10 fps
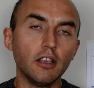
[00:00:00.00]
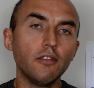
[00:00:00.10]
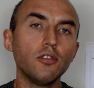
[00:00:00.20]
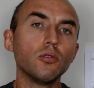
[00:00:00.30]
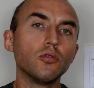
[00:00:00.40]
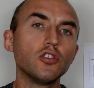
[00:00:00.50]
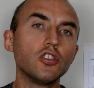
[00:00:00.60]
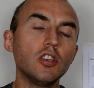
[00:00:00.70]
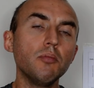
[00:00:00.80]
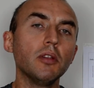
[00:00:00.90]
If you
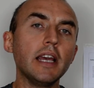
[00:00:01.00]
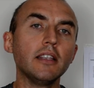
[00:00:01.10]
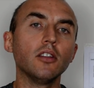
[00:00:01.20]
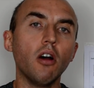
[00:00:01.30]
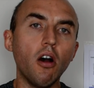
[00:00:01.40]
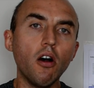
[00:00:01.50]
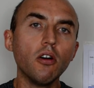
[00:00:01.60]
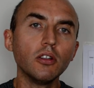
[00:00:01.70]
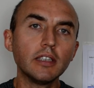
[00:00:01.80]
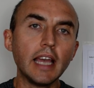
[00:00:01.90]
stimulate it
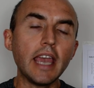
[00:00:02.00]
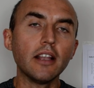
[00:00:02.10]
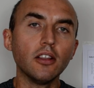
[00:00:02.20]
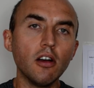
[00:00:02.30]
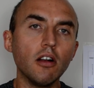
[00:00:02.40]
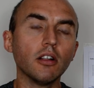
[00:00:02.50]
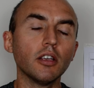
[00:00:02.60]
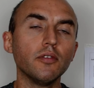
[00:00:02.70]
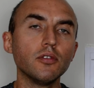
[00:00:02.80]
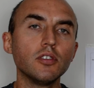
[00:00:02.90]
all day long,
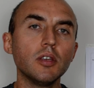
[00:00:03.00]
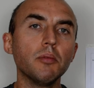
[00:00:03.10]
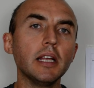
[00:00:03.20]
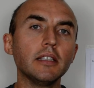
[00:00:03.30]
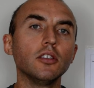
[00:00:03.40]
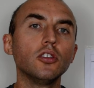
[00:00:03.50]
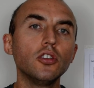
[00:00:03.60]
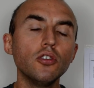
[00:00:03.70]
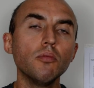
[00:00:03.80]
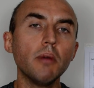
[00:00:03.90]
if you stimulate it
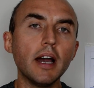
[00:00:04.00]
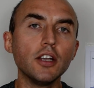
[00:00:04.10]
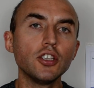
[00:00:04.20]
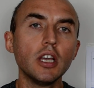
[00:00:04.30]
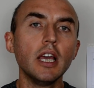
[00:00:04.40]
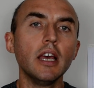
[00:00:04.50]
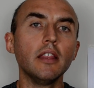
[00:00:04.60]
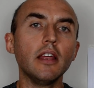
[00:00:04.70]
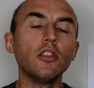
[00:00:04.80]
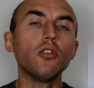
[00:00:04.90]
too much,
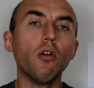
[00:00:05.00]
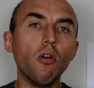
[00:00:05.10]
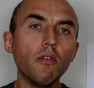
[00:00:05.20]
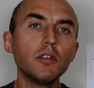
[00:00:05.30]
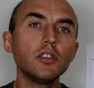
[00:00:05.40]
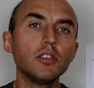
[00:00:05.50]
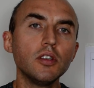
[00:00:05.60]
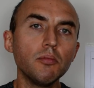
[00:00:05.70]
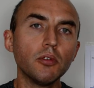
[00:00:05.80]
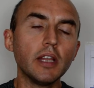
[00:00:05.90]
then you
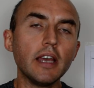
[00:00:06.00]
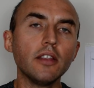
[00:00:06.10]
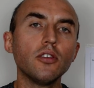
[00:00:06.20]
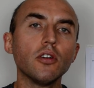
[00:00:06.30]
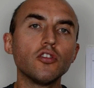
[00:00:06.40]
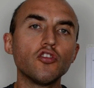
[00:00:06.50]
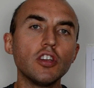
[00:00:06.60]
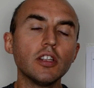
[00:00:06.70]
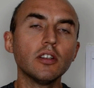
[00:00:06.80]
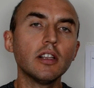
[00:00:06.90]
overstimulate your
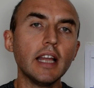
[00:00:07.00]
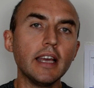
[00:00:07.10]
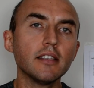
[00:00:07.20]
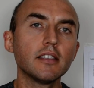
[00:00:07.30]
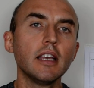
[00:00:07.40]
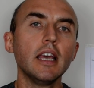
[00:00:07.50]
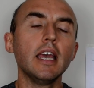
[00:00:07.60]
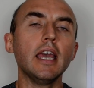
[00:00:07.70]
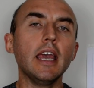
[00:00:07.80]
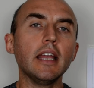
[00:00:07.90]
adrenal glands,
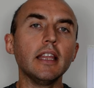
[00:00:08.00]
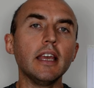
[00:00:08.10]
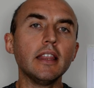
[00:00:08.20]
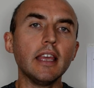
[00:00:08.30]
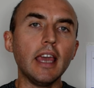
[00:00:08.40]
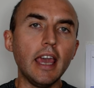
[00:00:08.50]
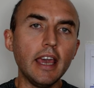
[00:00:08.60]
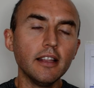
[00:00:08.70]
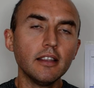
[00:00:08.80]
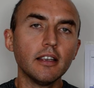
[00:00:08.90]
and in the
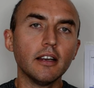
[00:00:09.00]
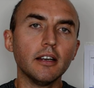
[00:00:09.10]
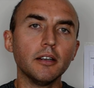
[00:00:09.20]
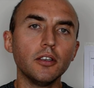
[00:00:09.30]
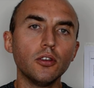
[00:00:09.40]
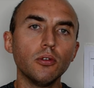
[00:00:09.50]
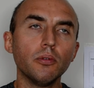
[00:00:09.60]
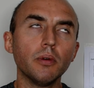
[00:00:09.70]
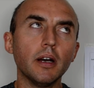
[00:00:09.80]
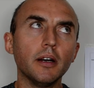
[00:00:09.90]
end you